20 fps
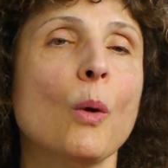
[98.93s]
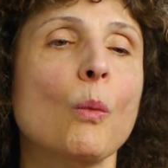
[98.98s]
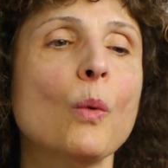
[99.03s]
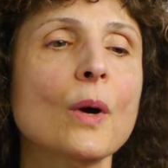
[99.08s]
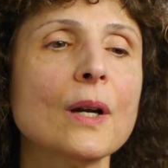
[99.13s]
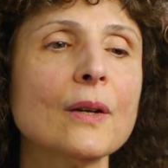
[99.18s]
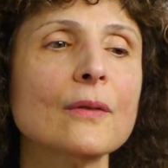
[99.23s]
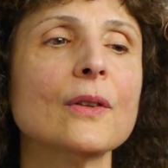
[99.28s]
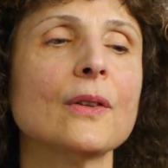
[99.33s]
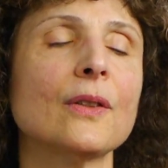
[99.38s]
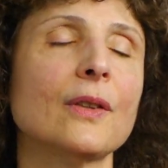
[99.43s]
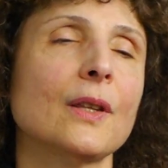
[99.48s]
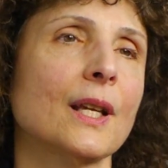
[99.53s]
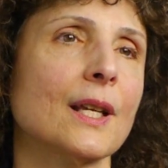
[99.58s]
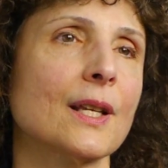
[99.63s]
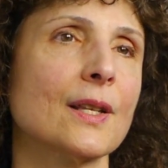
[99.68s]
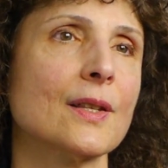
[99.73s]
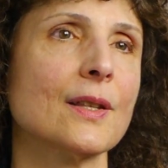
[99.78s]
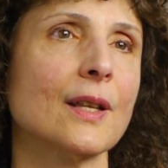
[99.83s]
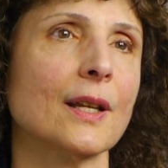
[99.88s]
One of the
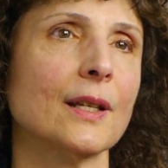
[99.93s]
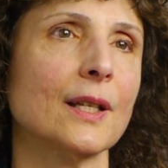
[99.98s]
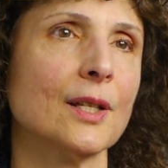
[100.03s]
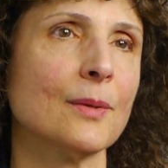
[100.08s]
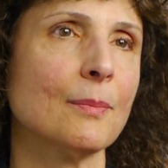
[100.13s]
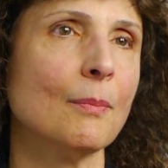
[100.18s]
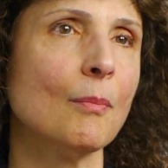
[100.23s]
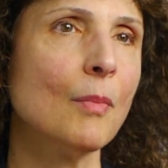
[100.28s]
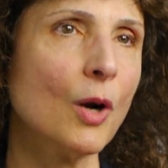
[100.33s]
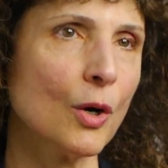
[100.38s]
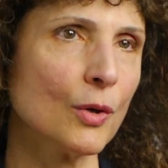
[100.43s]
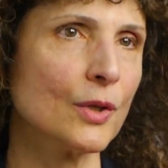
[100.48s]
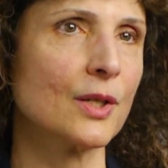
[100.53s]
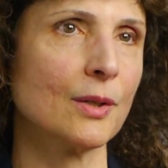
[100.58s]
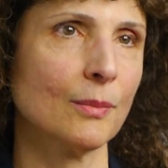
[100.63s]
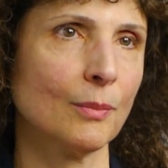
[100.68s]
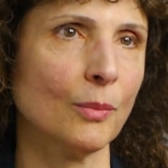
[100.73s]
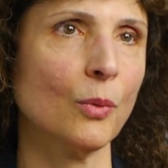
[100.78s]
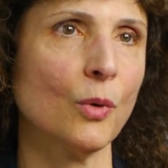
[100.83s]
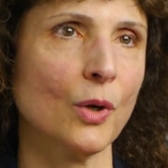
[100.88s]
things that is
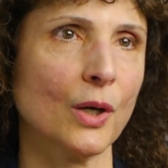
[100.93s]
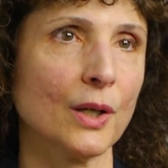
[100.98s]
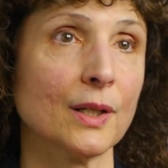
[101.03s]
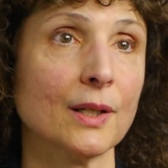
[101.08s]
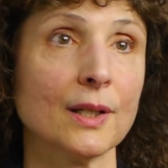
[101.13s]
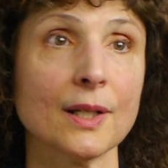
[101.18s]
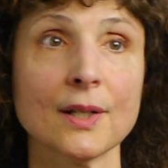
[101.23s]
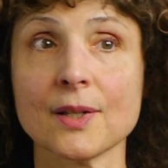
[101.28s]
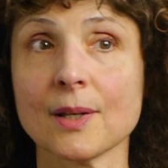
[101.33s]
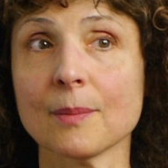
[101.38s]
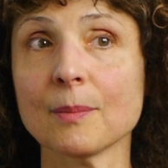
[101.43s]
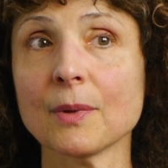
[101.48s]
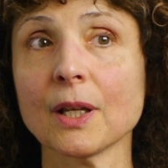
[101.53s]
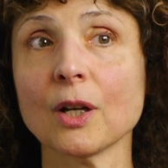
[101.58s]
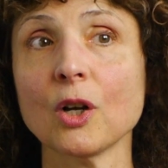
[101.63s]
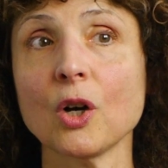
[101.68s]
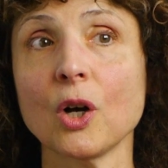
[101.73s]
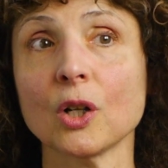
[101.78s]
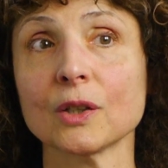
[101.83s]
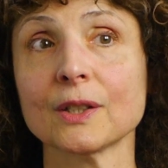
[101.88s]
most important is
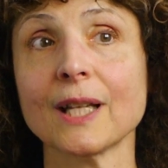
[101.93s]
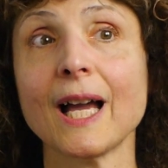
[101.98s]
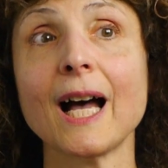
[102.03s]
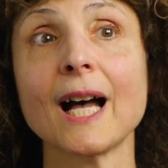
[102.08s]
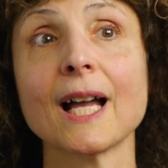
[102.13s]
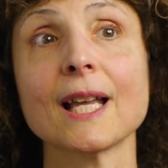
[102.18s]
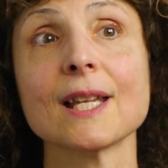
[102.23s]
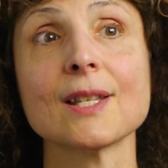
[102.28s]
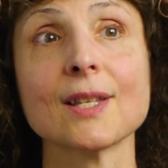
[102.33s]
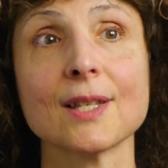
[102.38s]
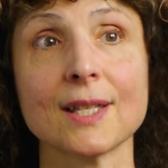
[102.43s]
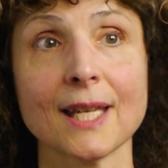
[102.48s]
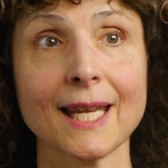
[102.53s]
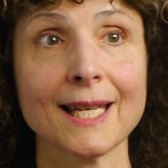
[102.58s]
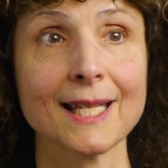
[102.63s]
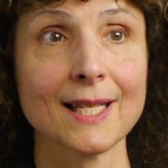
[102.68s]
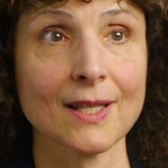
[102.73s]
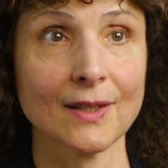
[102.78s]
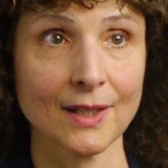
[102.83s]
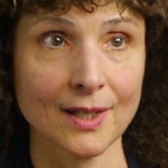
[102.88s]
something called high
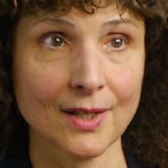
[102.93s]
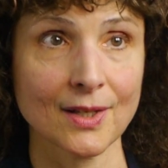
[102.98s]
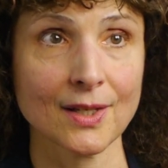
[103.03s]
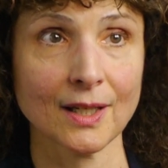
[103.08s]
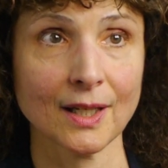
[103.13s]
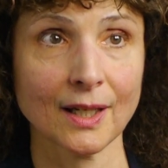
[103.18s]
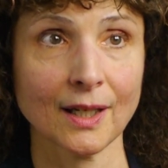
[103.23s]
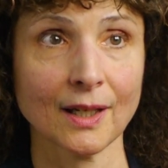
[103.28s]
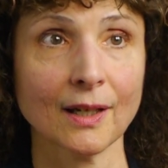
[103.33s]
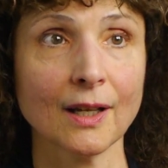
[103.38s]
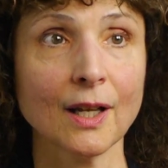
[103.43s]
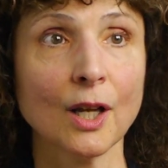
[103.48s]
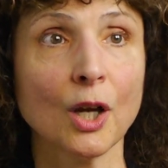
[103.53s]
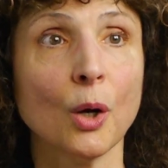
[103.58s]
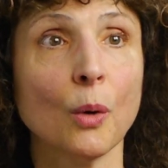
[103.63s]
stakes listening,